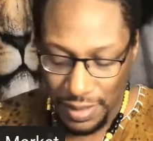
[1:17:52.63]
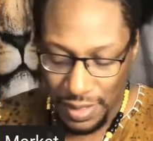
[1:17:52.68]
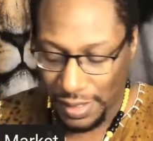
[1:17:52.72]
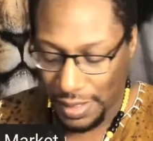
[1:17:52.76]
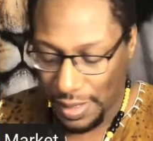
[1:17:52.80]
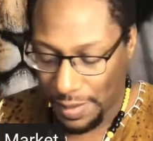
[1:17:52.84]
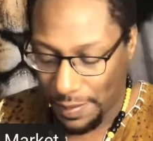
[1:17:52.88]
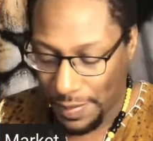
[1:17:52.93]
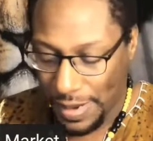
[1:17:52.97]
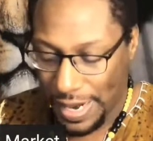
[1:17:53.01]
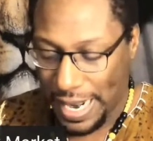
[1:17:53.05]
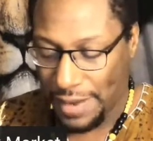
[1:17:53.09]

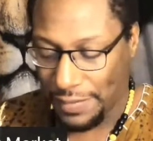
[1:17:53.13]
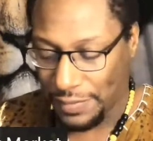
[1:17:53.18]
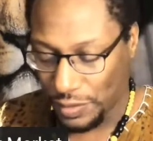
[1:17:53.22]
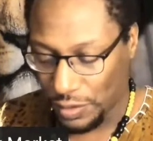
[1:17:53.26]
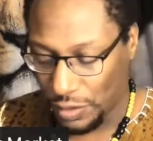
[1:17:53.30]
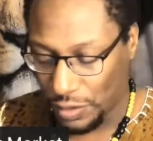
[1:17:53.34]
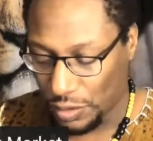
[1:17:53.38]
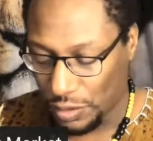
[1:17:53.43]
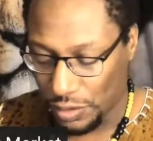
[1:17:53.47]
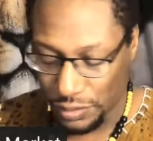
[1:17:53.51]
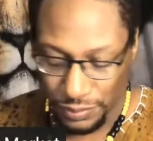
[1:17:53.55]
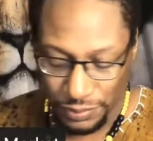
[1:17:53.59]
they might have a
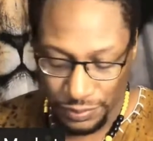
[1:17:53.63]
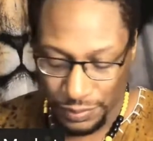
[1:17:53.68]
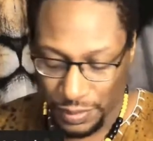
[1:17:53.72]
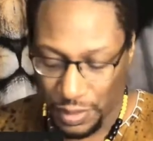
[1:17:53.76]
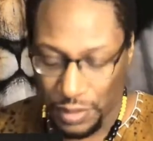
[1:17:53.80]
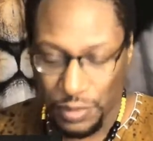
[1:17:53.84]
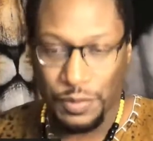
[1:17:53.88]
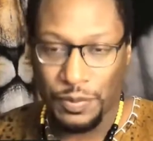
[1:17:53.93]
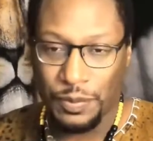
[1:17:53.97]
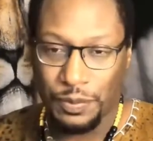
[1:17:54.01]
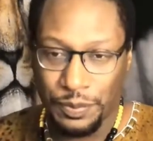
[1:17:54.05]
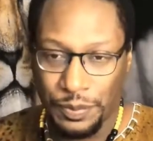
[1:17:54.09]
little
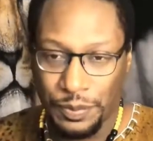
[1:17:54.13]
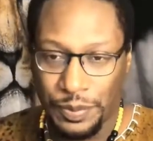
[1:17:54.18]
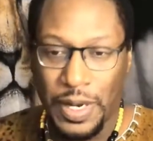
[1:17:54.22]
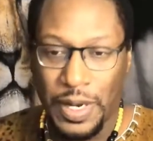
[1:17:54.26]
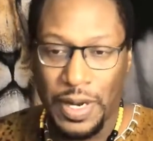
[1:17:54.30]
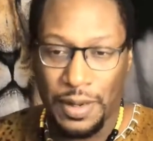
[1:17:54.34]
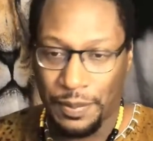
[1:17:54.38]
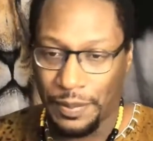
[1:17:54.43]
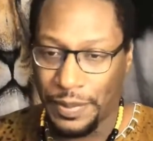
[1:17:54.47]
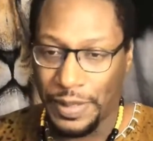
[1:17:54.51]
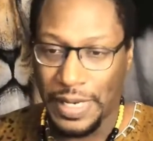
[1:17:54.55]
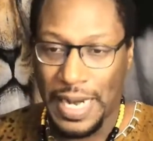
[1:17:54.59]

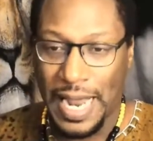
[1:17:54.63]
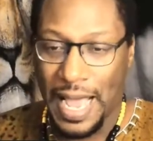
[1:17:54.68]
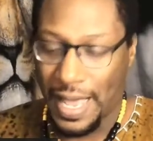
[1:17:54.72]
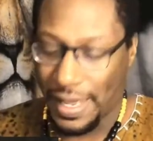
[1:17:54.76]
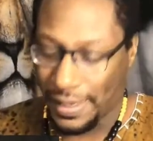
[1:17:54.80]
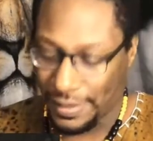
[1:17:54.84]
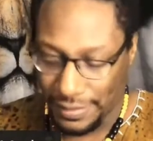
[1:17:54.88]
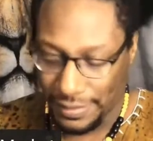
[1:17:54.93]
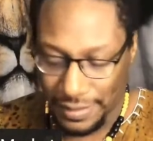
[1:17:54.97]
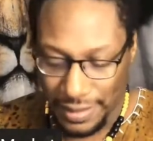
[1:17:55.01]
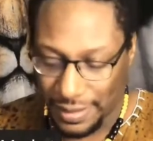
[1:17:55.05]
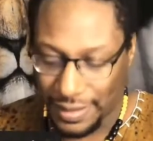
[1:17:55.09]
bump. But
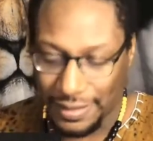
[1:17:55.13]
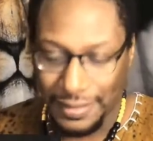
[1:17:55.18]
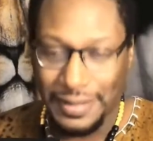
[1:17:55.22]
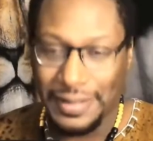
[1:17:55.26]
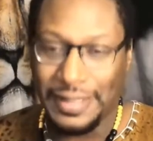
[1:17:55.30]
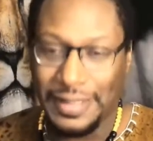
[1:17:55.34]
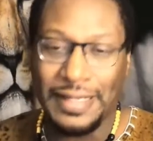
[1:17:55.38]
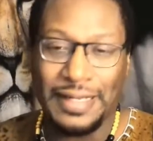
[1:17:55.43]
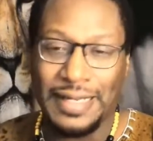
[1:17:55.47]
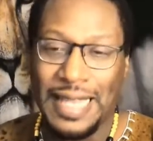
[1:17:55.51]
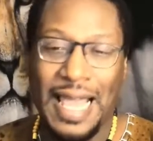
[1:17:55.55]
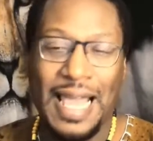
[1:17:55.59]
I
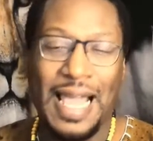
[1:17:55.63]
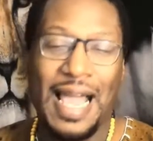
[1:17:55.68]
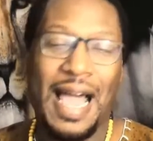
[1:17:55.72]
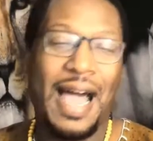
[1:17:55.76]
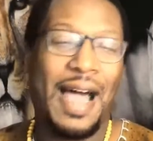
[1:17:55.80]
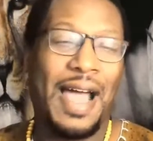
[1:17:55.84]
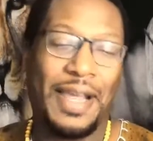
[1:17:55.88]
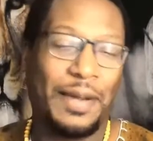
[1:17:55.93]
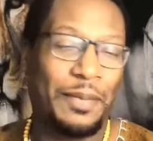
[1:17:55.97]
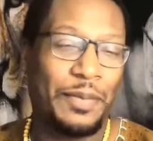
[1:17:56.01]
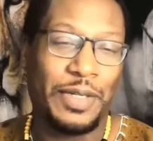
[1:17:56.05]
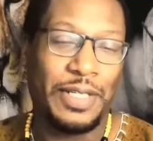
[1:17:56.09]

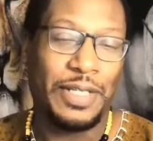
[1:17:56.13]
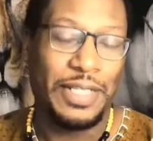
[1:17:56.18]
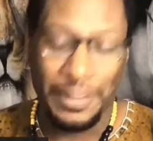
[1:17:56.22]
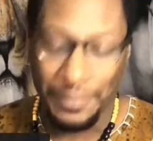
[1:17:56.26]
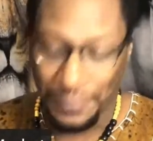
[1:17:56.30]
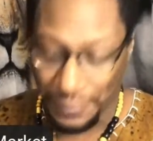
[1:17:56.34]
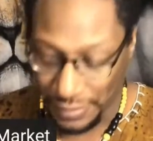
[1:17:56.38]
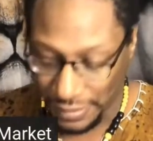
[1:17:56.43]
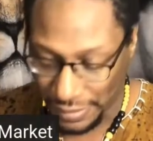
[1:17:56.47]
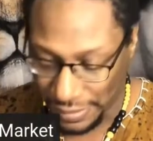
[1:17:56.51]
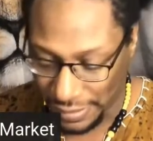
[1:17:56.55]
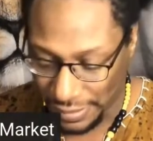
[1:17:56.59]
ain't
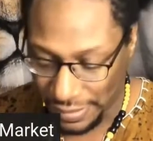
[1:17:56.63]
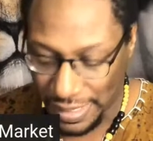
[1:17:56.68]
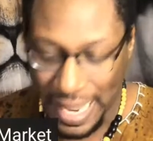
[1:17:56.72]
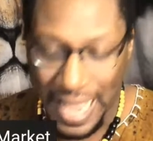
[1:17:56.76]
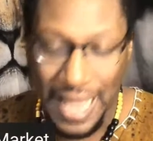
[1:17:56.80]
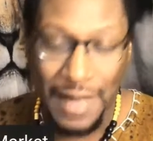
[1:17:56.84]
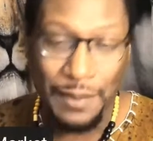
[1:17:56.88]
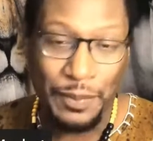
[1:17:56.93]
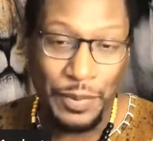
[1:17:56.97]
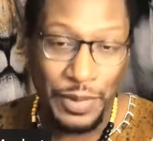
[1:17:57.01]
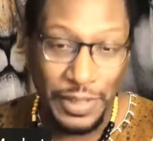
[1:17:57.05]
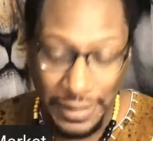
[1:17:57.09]
believing it.
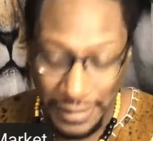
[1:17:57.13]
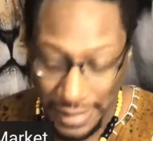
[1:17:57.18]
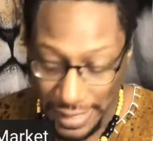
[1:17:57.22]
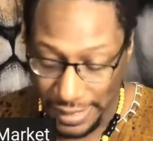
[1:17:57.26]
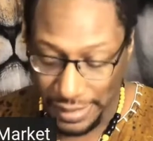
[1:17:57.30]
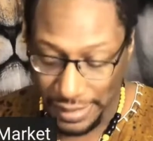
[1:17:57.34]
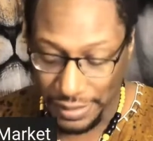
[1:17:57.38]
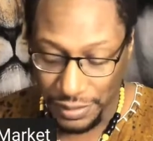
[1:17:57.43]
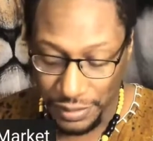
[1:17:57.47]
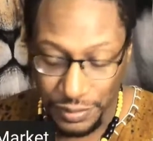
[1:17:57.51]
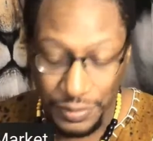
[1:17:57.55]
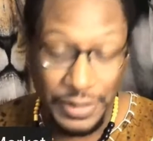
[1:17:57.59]
I believe
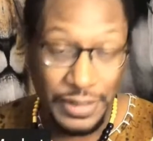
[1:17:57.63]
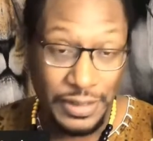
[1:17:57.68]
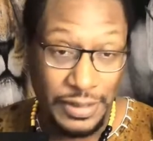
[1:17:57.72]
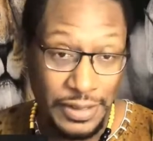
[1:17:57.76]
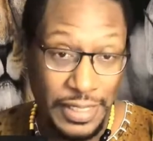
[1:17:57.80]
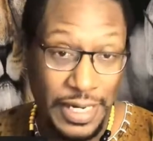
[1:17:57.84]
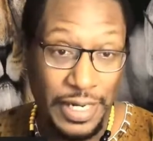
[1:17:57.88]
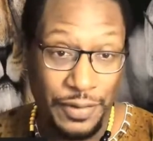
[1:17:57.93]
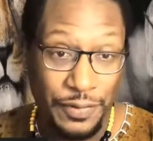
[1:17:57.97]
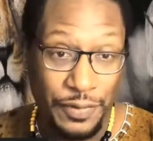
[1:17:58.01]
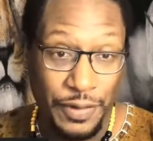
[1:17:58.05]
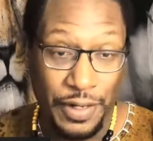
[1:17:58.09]
that industry has
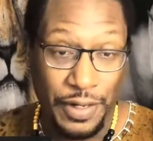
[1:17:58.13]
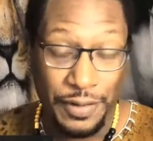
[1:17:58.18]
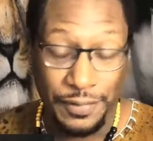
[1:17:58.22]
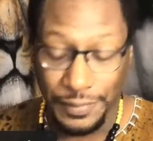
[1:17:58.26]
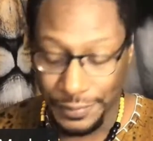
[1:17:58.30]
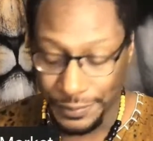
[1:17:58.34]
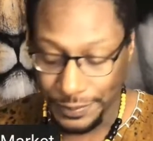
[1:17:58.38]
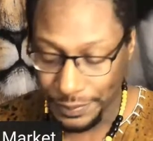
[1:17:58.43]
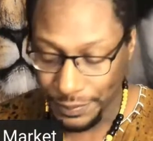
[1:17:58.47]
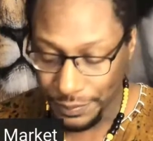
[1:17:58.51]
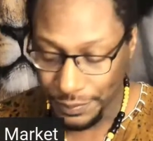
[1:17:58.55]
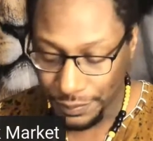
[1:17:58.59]
changed forever.
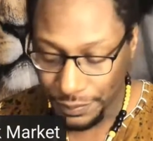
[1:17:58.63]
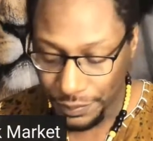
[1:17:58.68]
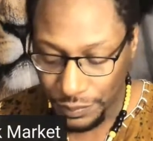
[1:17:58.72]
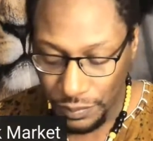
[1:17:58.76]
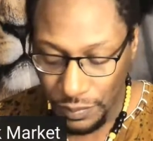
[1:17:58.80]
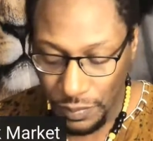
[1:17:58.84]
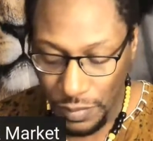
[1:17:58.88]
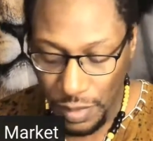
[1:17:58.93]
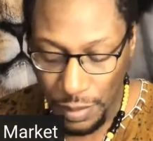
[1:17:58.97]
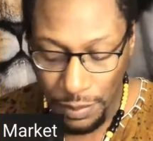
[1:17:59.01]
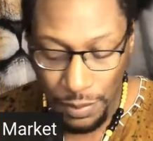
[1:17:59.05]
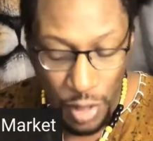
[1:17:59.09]

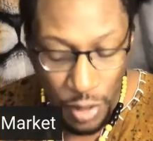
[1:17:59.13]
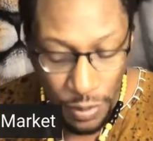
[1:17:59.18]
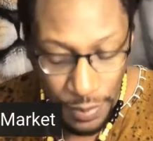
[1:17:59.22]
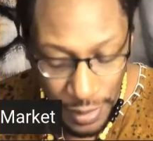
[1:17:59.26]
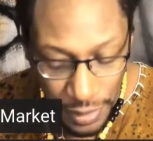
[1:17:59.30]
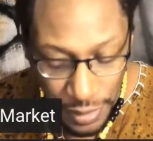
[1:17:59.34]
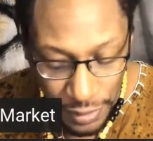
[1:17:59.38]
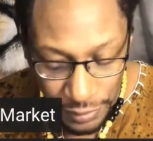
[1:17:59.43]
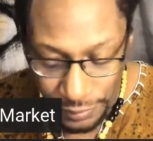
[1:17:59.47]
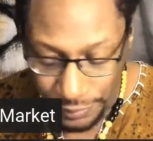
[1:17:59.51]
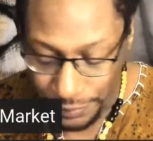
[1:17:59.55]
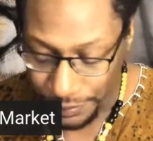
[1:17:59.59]

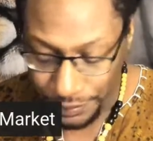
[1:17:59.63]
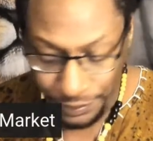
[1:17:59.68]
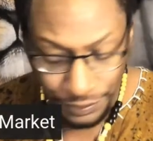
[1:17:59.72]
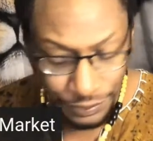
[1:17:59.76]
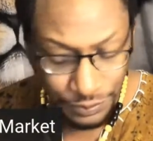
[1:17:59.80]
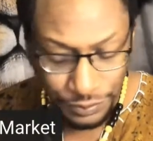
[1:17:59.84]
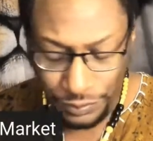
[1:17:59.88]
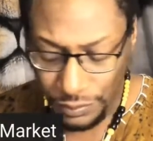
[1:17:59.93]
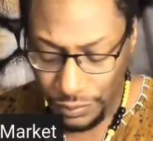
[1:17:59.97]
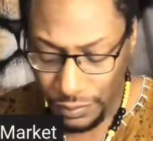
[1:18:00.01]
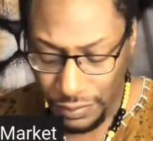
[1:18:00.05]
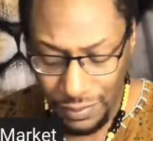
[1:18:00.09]
Momo,
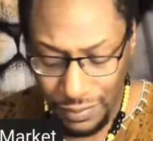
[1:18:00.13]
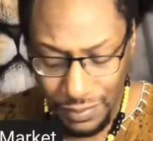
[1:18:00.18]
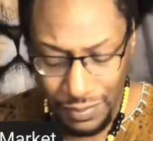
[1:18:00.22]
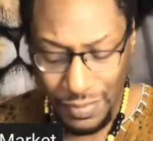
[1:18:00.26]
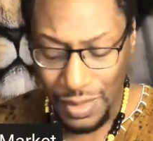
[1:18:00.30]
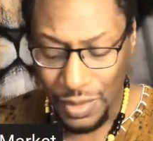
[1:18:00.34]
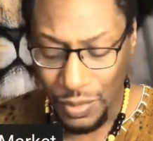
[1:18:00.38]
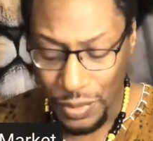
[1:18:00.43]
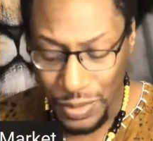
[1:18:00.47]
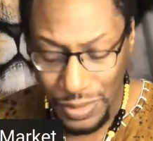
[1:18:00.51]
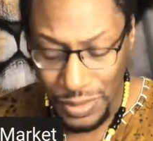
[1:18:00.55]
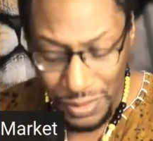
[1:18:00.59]

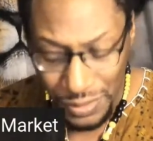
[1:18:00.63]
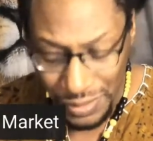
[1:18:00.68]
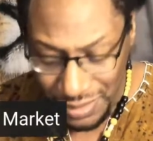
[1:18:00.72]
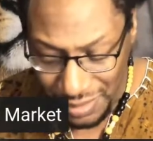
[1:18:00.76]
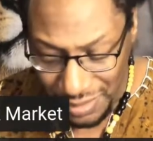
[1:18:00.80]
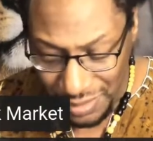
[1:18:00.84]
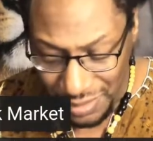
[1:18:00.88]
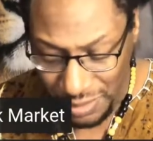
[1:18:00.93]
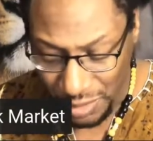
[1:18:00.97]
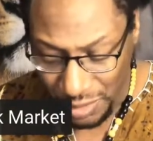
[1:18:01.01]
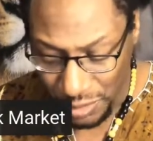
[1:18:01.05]
which is a